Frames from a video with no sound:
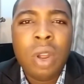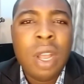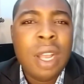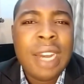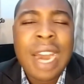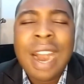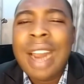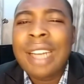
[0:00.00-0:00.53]

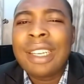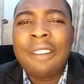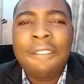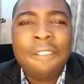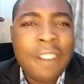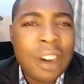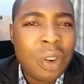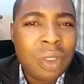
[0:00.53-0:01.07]
There are
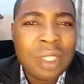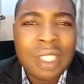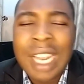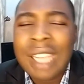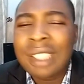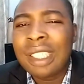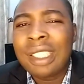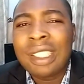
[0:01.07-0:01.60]
different
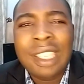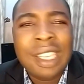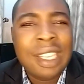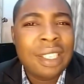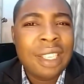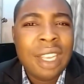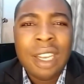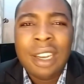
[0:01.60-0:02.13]

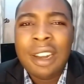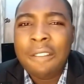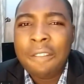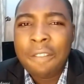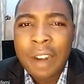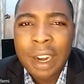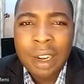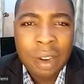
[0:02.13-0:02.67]
uncertainties,
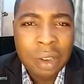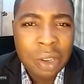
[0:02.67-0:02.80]
different,